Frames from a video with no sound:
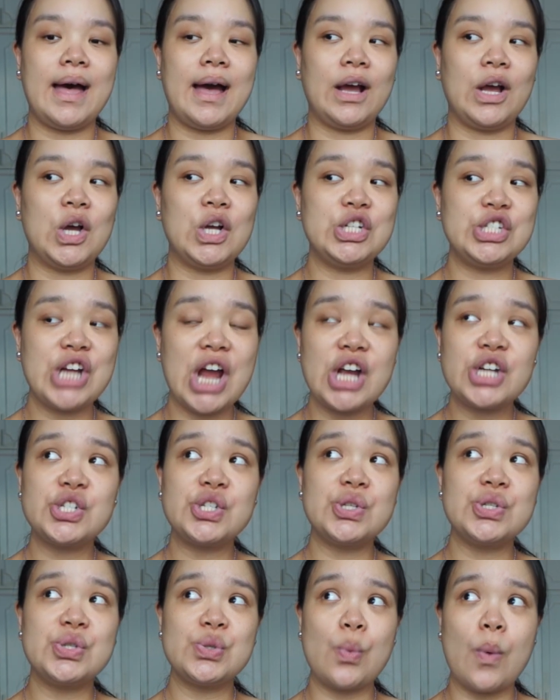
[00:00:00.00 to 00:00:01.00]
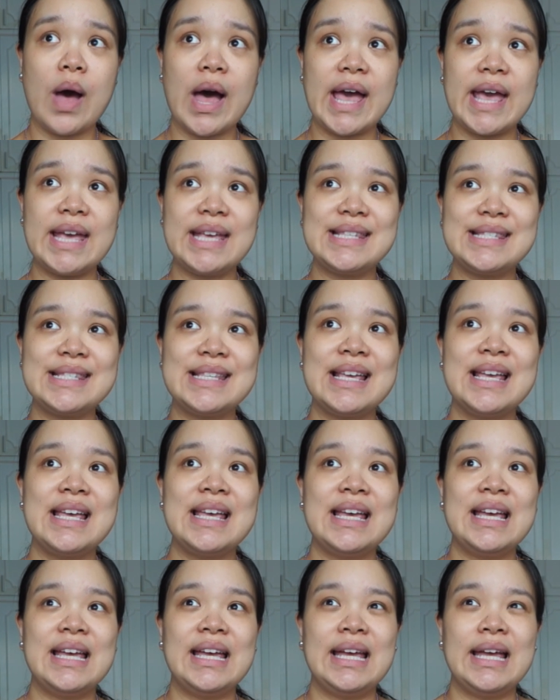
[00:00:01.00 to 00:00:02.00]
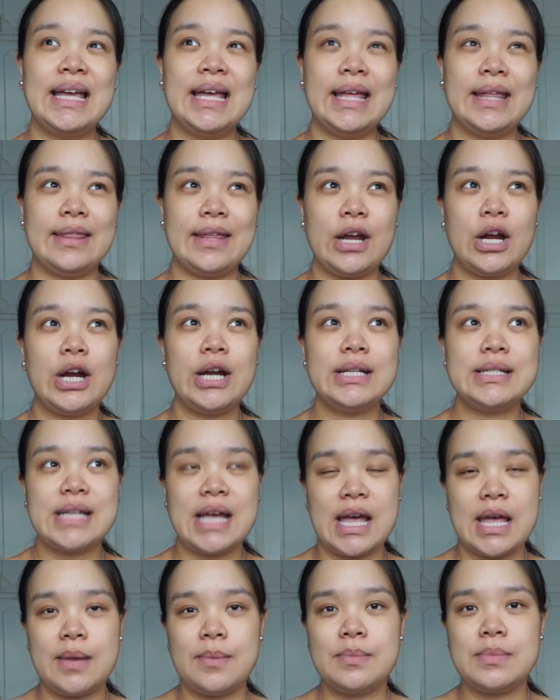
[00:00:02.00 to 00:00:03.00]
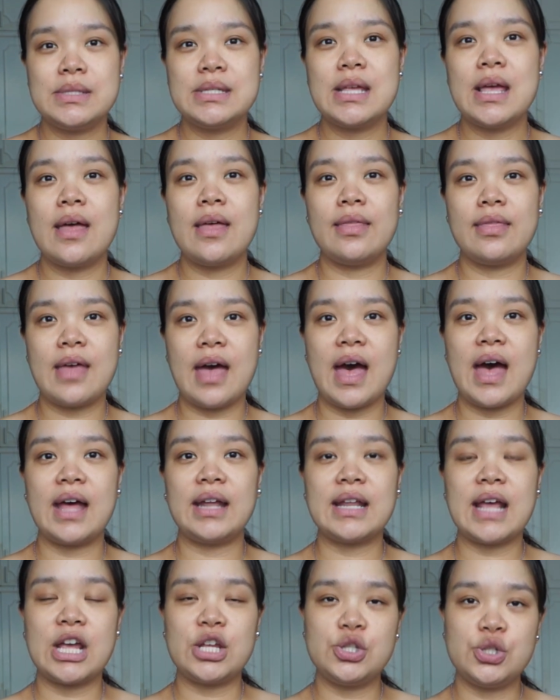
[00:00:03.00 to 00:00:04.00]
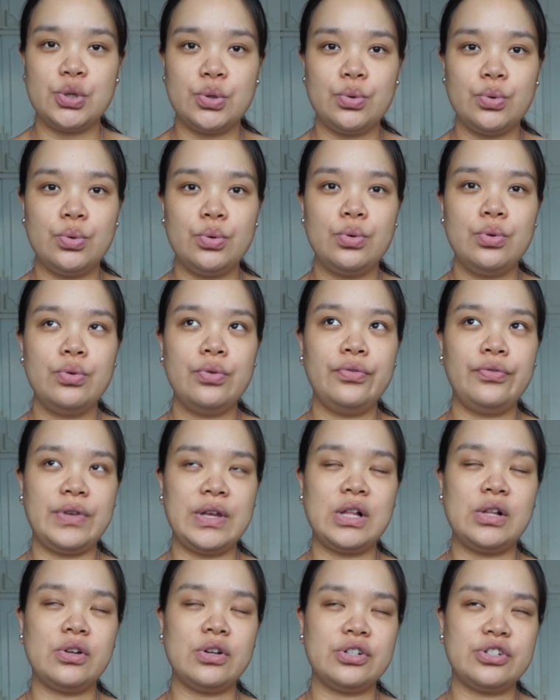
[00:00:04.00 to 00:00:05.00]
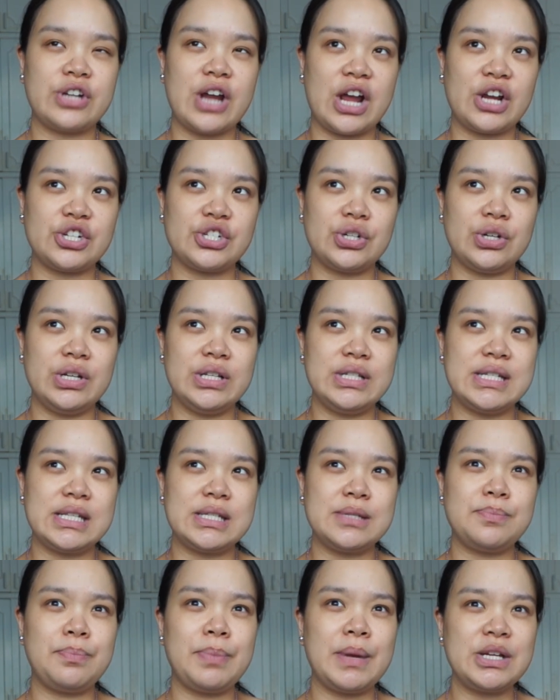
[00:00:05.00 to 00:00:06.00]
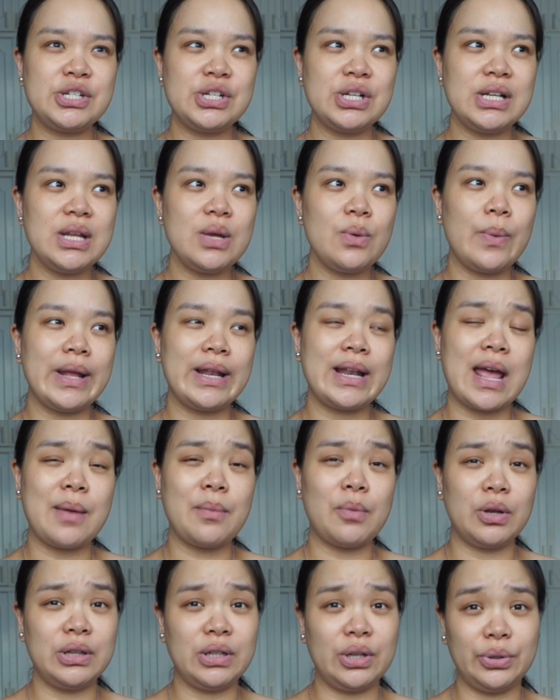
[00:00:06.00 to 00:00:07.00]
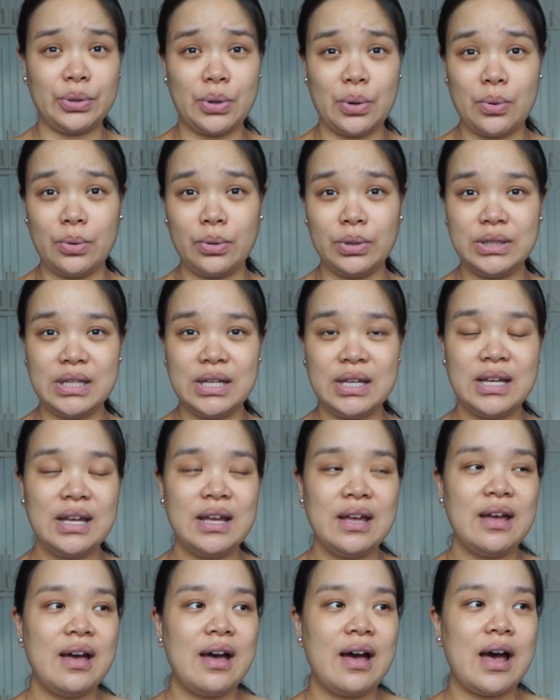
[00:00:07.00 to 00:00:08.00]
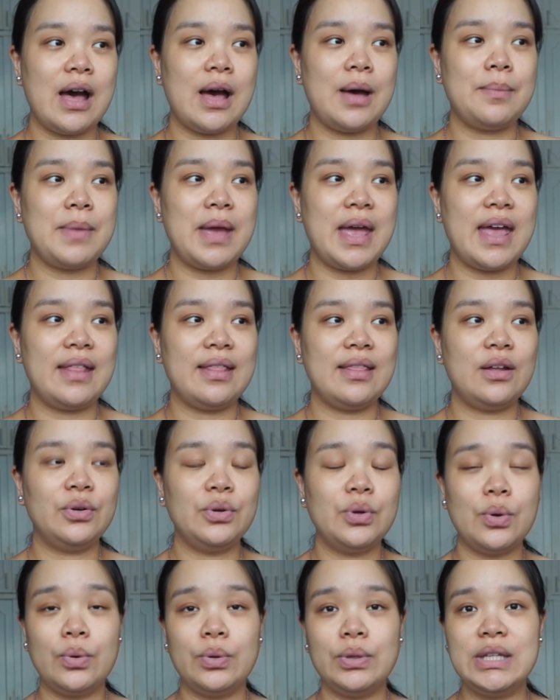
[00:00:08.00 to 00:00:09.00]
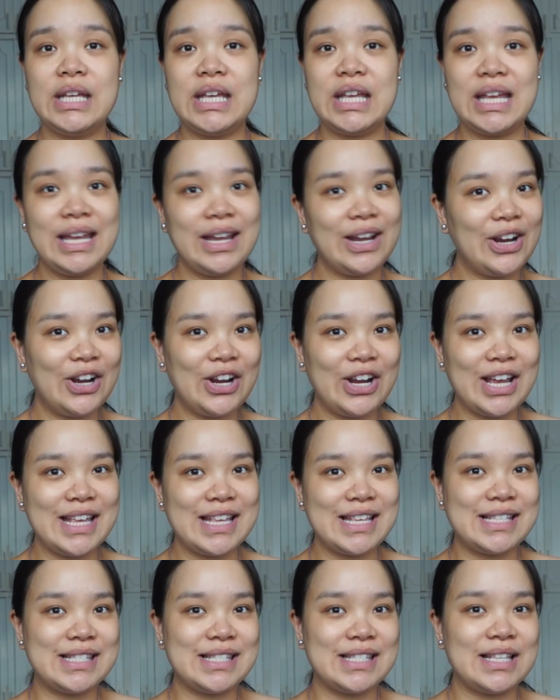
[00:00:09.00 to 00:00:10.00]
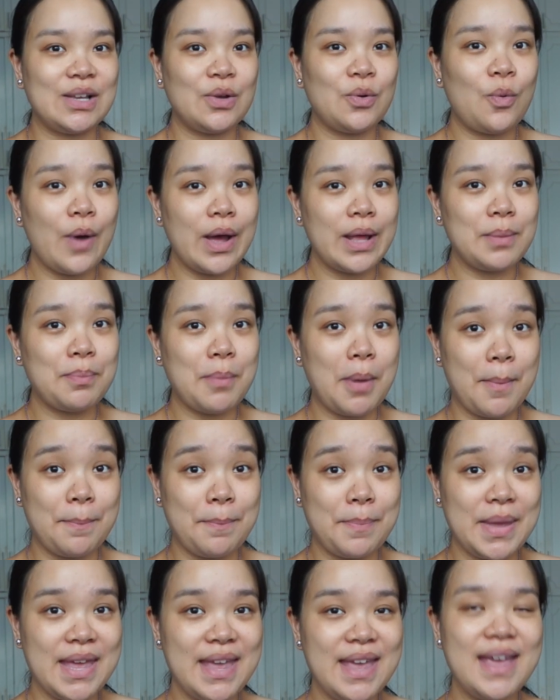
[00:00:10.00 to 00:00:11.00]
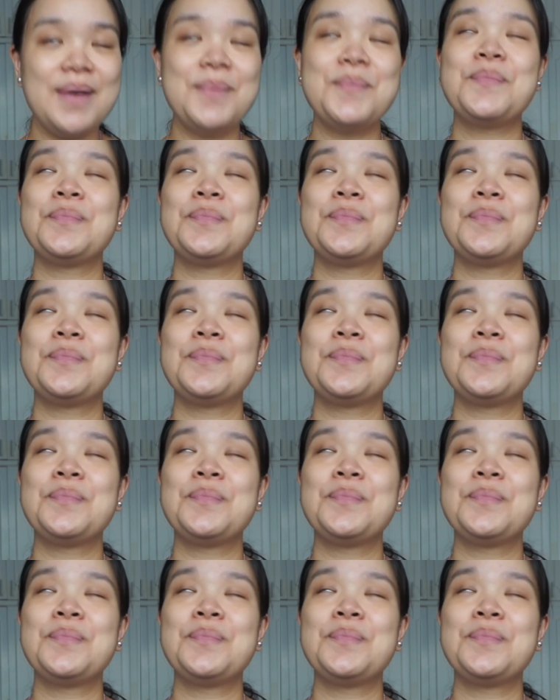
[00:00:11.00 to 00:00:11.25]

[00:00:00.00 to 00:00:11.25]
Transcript: Contractions wise, there are times that I do feel contractions, especially when I'm on the road, and the road here is quite bumpy.